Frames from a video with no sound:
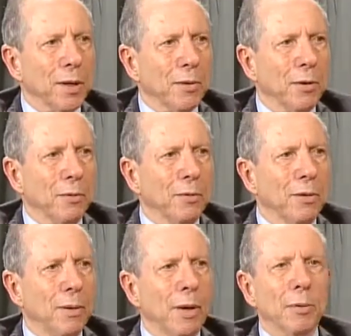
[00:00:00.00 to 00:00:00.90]

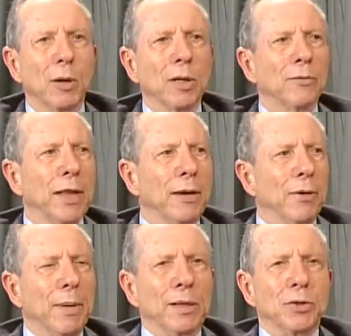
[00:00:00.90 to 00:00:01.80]
Well, that's true,
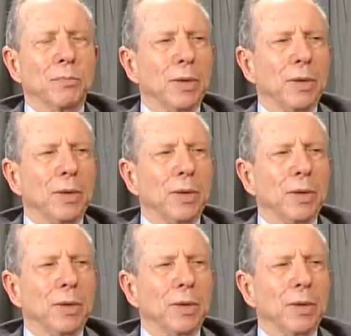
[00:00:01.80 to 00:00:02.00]
and